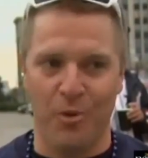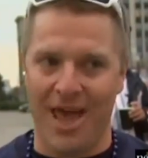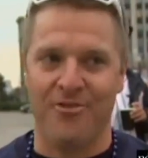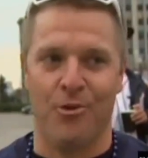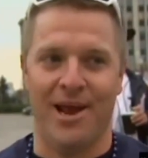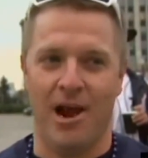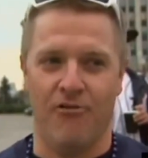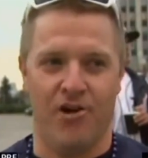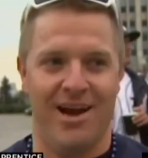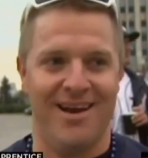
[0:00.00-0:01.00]
When we had the rain
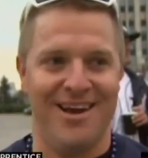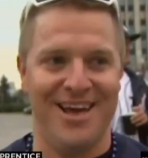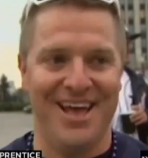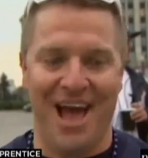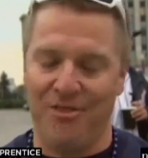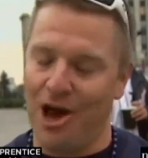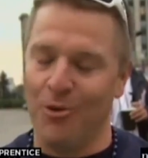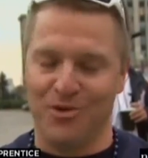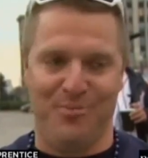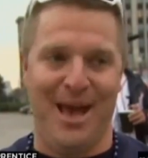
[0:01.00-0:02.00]
out Friday night, I thought
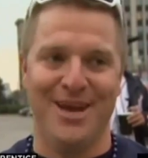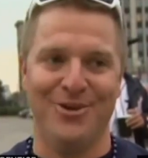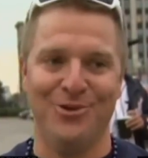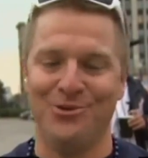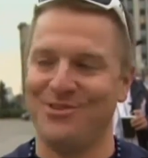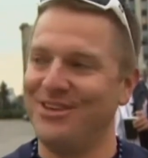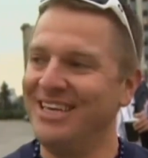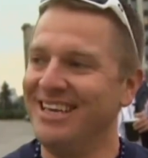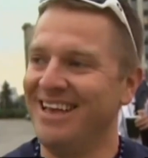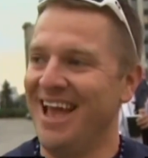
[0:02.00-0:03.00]
it was bad news.
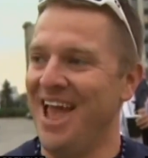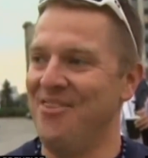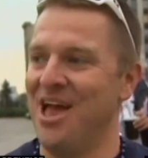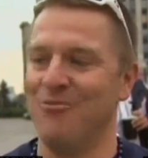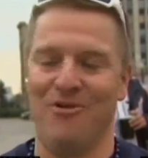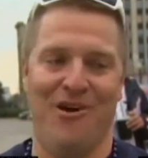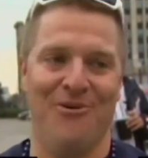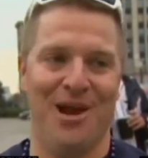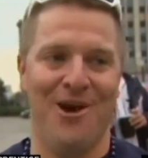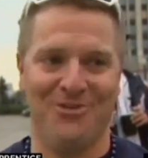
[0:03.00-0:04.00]
And then we
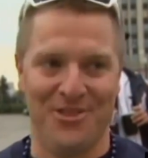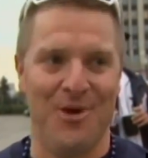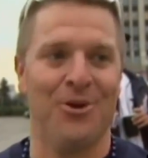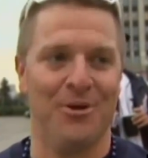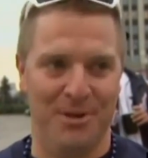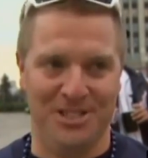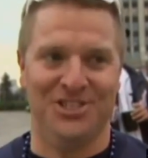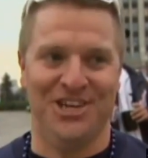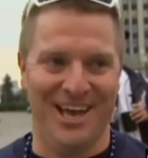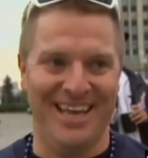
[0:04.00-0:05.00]
found out that they were going to pitch
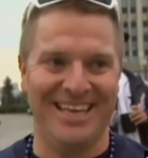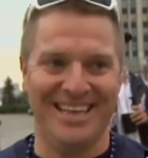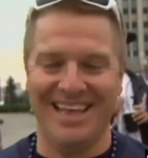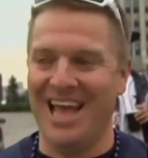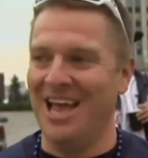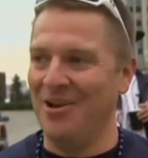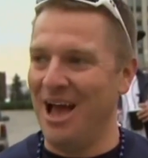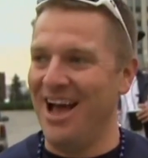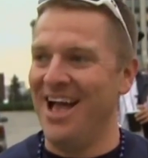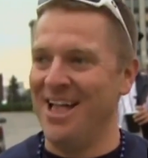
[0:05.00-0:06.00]
tonight. And
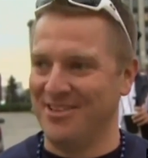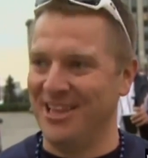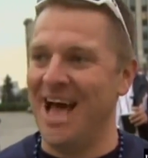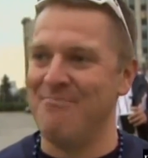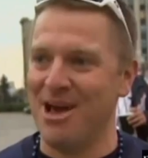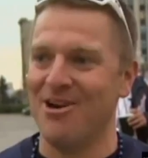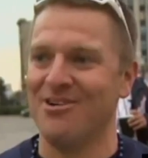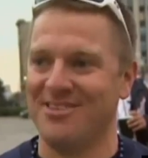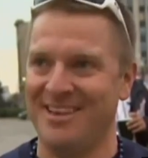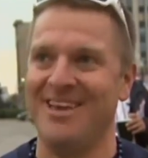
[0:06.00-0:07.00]
uh, it's a lot
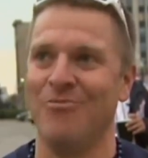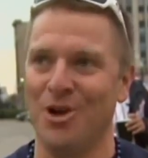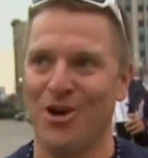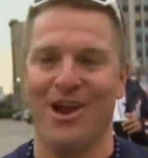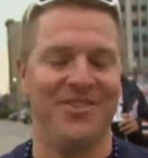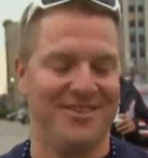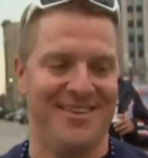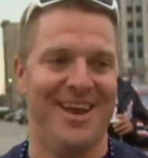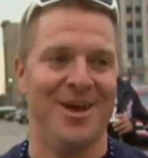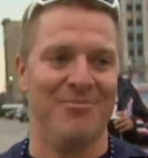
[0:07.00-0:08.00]
better seat when you're in the
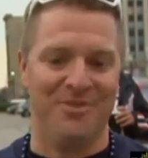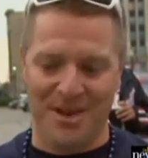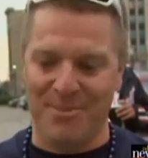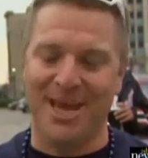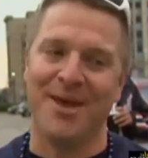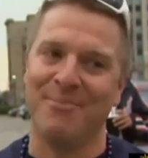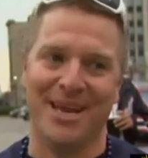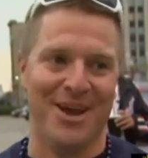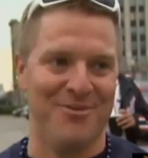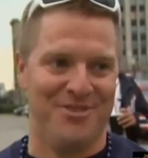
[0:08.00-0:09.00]
stadium than being at
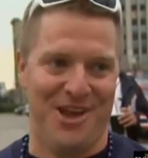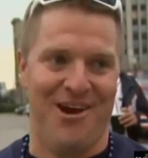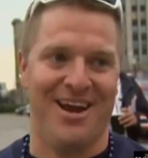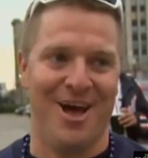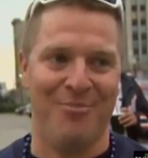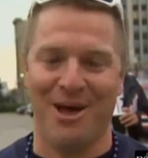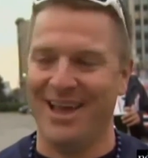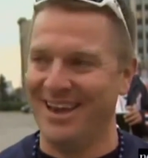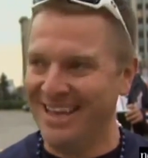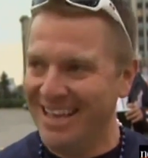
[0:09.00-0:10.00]
B Dubs there on
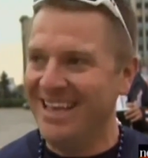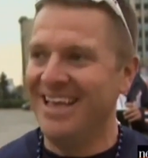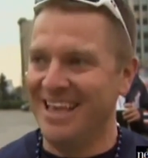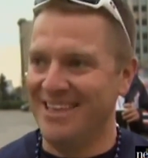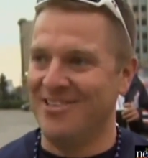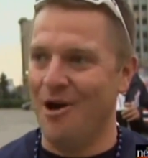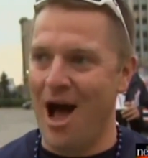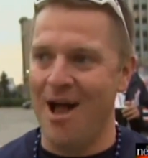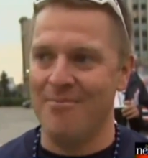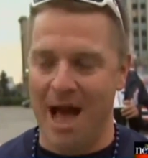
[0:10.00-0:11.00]
Alpine. So
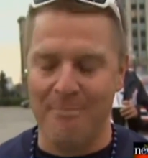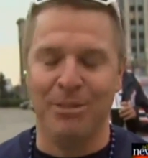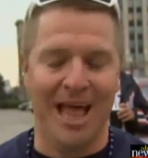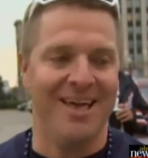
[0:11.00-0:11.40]
I'm, I'm